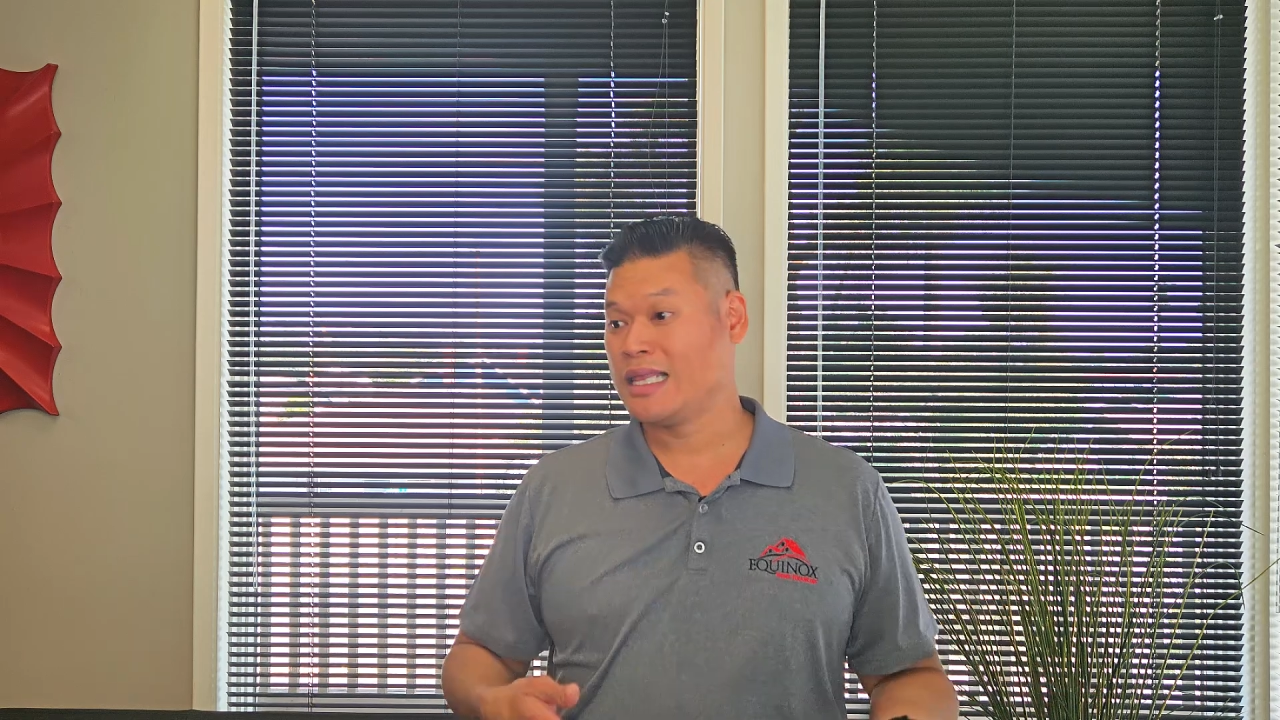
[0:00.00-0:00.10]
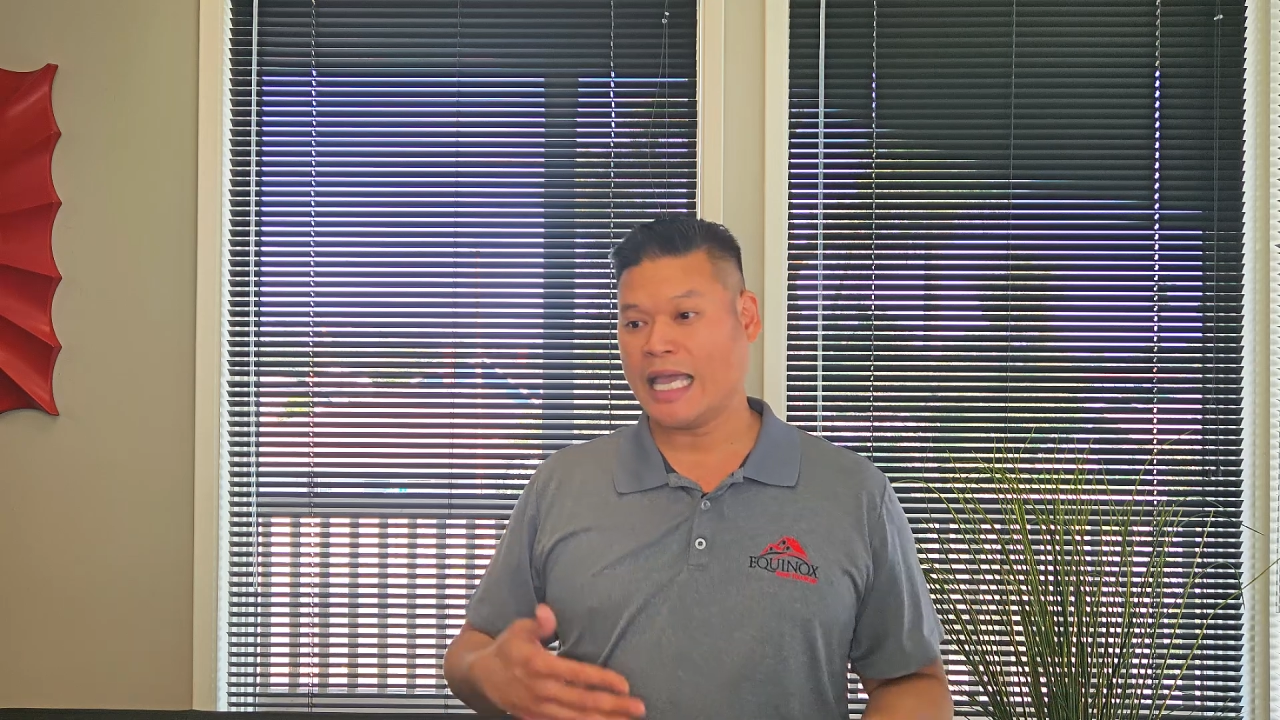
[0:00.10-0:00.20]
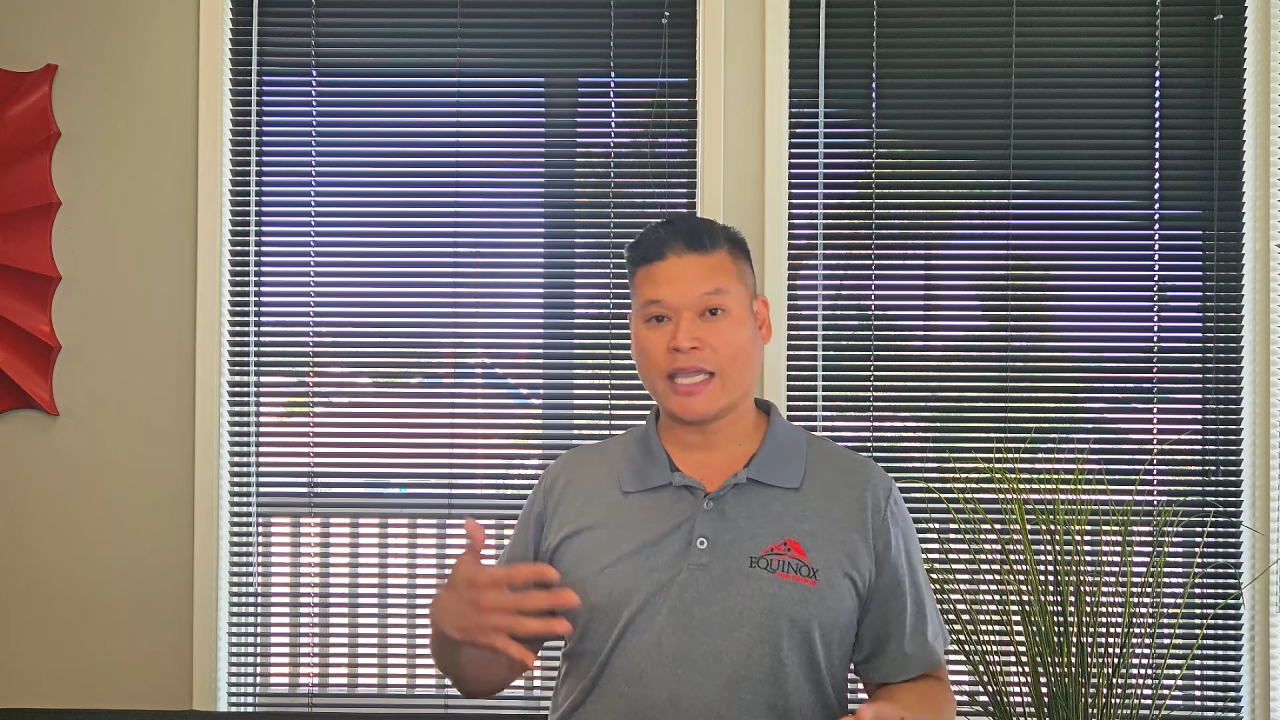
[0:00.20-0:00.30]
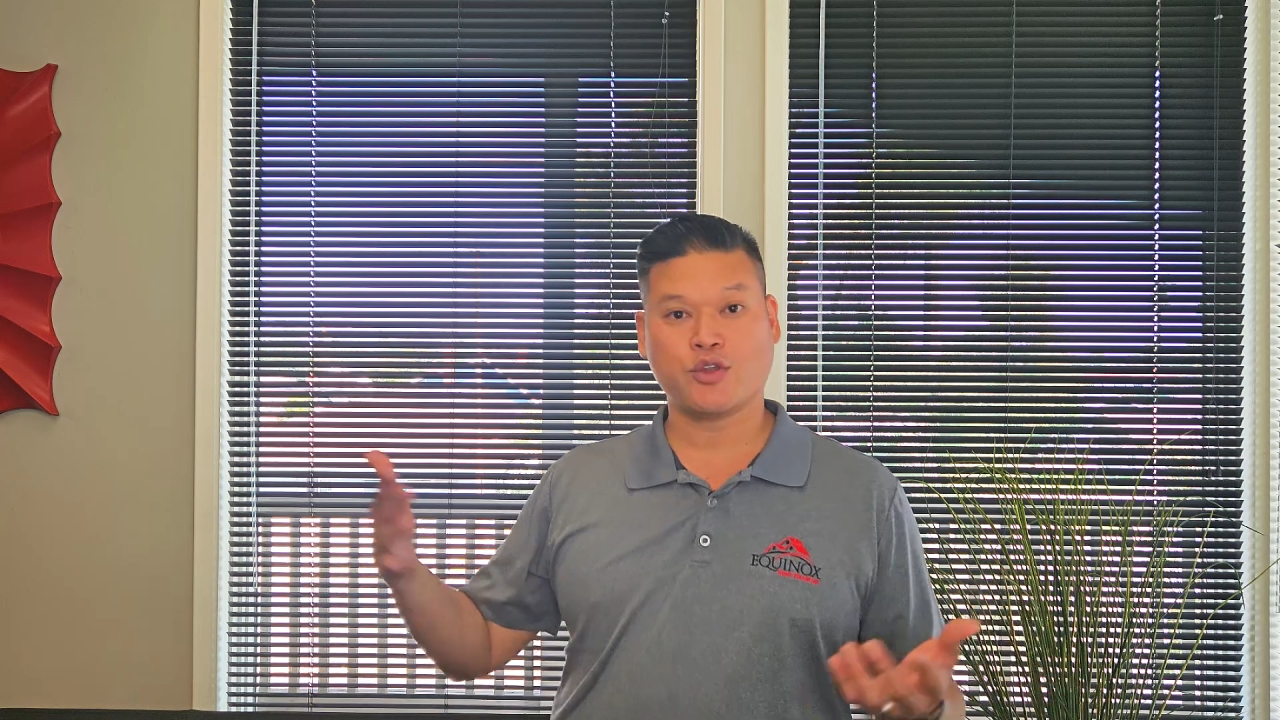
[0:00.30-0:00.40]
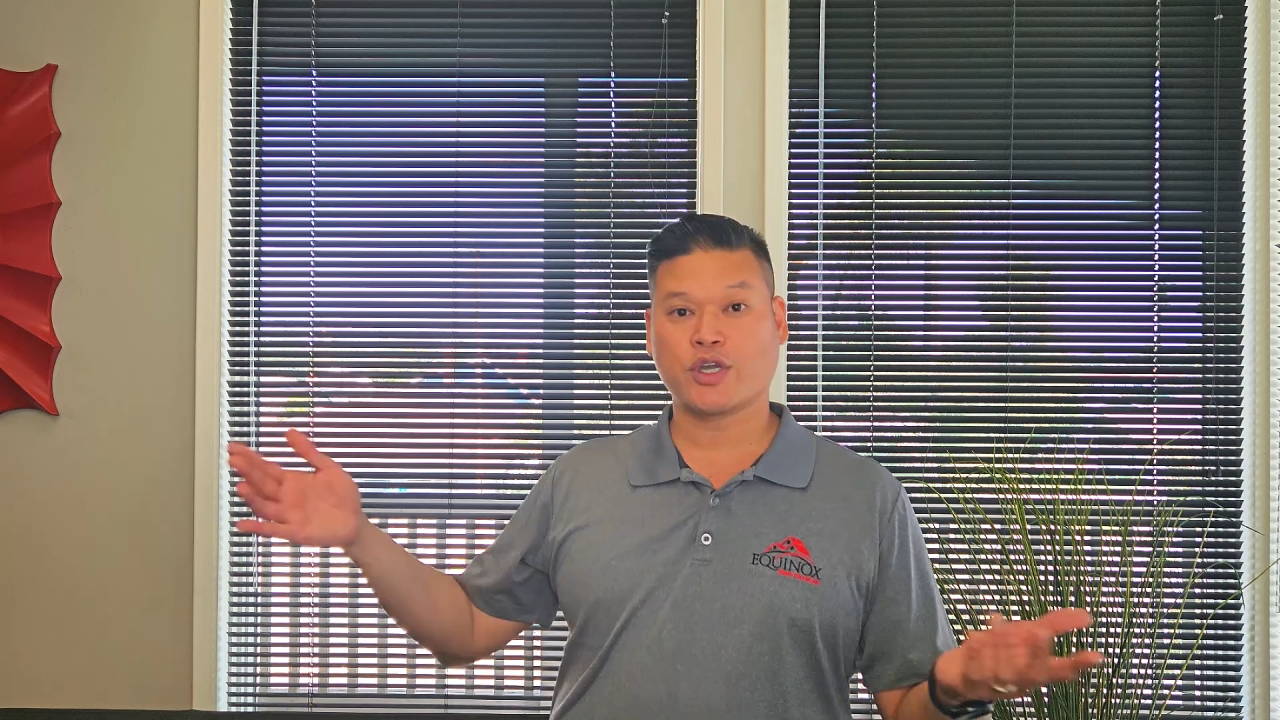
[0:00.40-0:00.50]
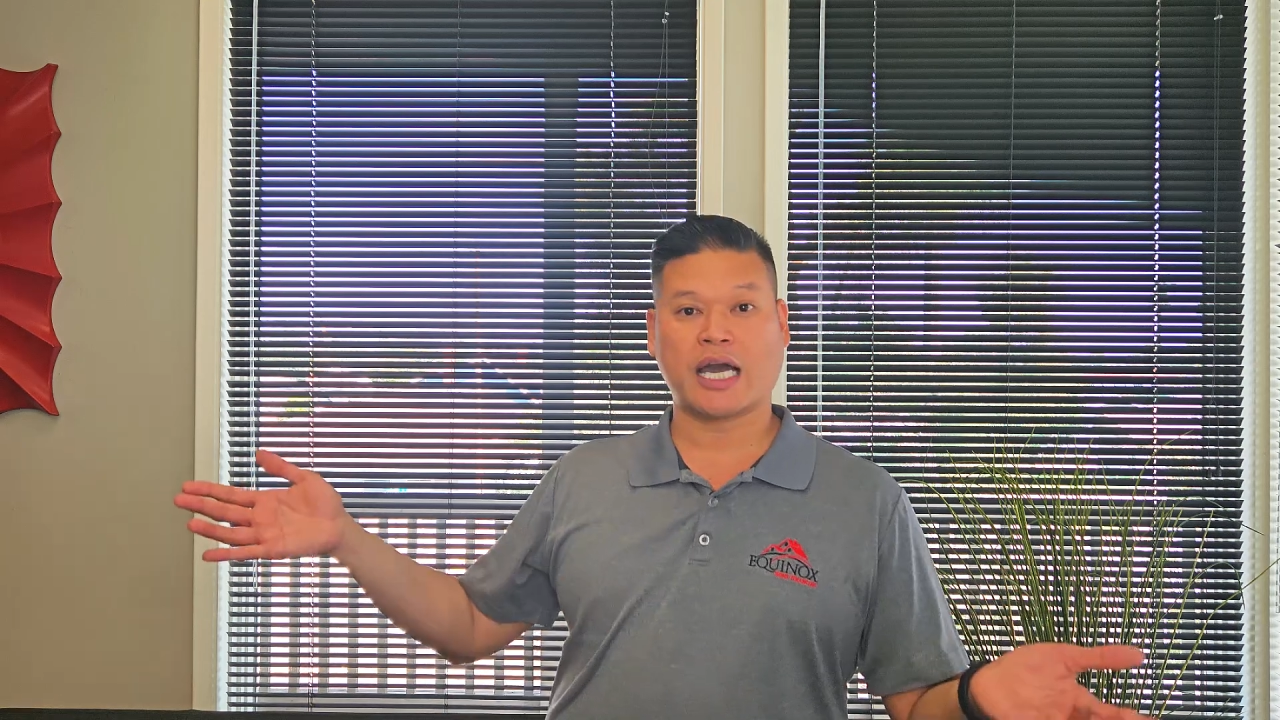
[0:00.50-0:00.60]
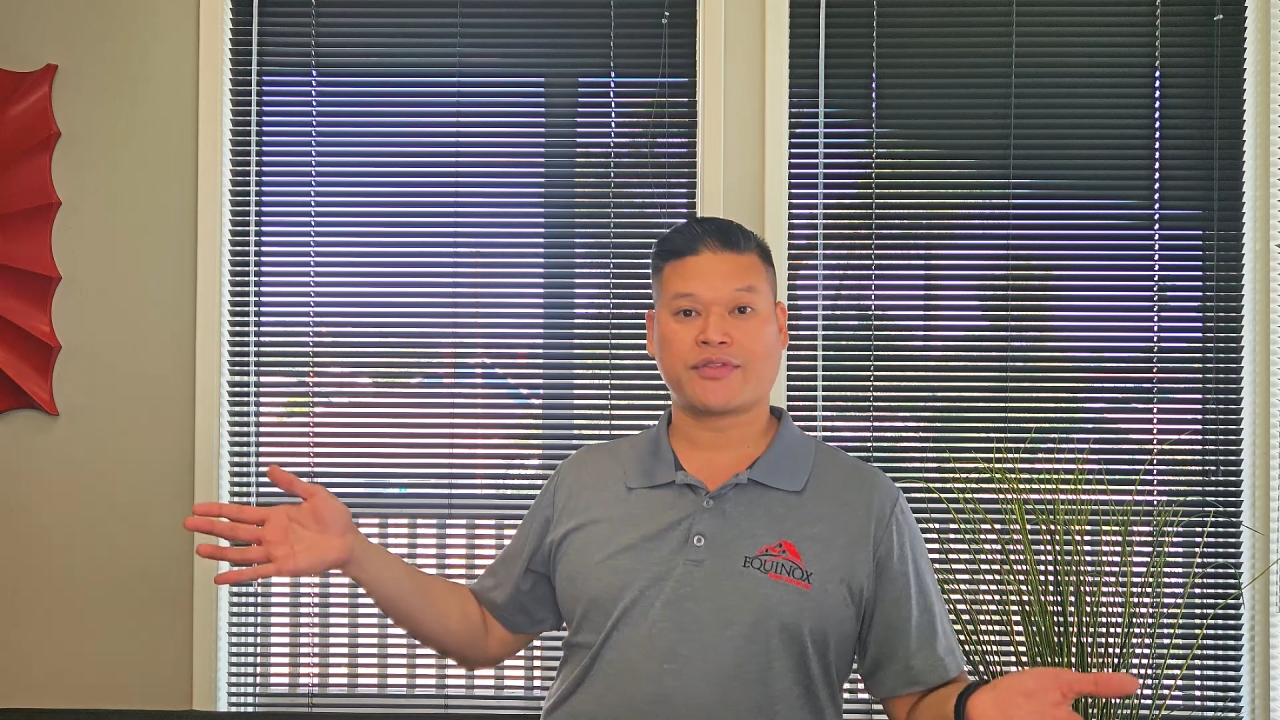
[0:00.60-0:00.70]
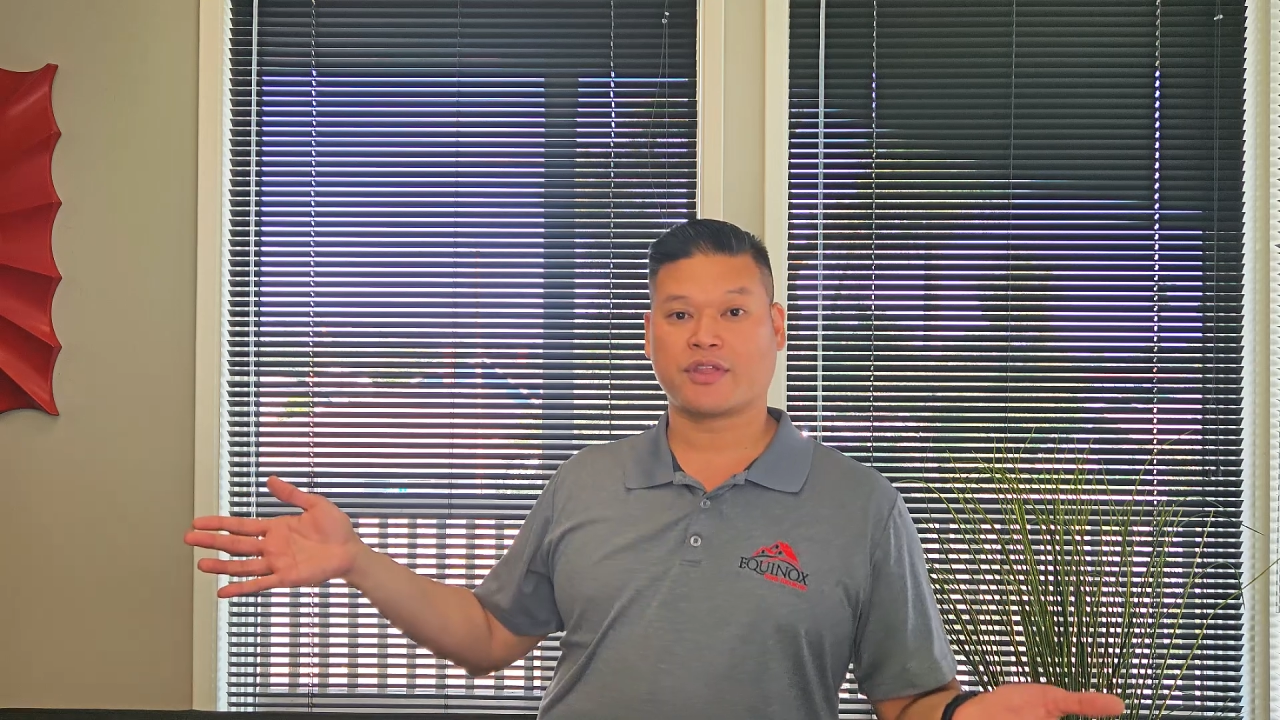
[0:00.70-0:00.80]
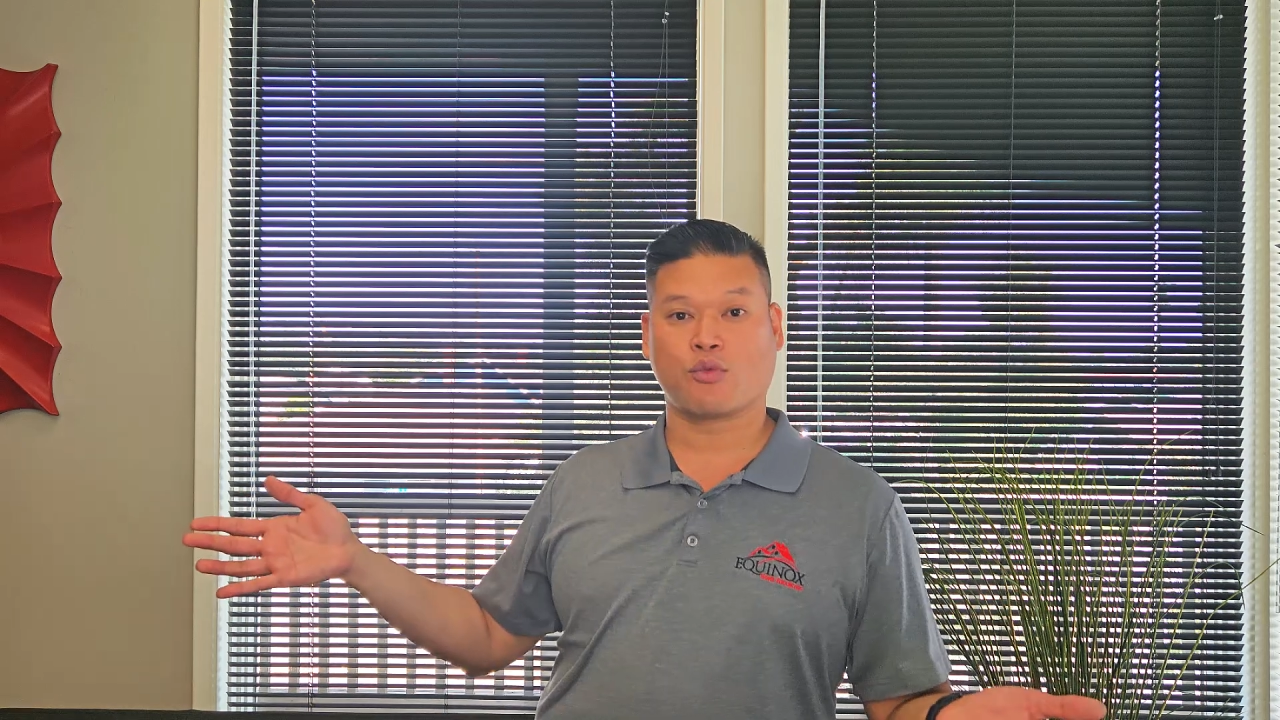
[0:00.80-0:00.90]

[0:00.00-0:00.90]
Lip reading: and you got the